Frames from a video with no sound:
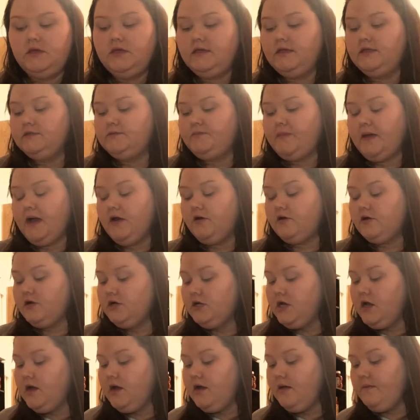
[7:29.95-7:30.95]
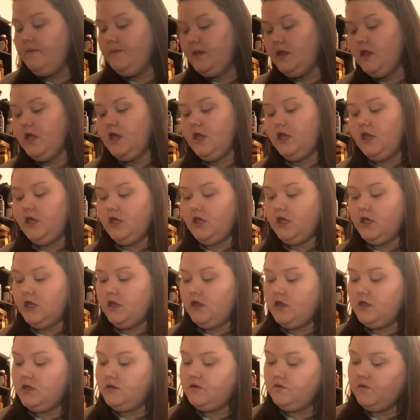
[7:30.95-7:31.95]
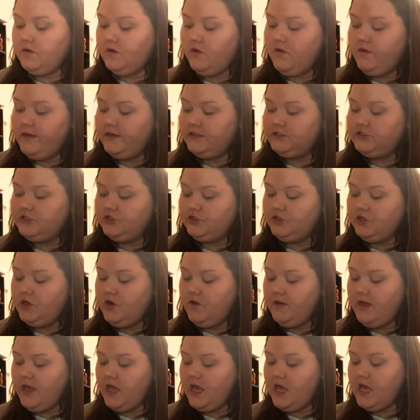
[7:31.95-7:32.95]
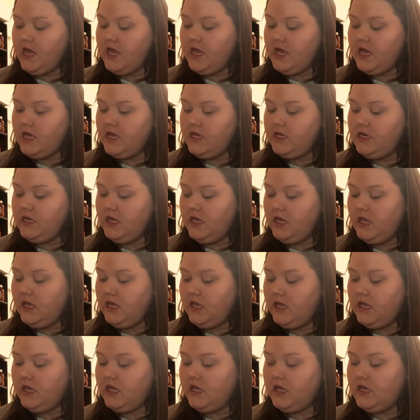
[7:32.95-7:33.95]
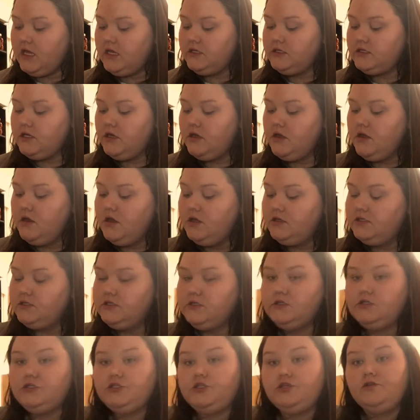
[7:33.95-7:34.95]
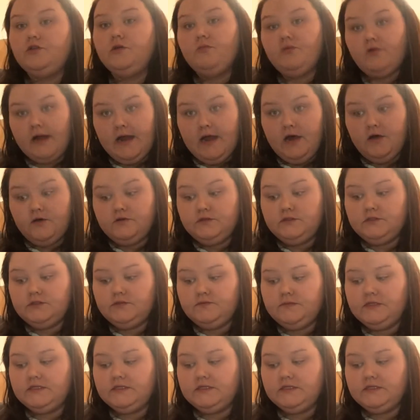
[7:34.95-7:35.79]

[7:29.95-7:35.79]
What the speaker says: is powdered up, and we're going to go ahead and do the brows.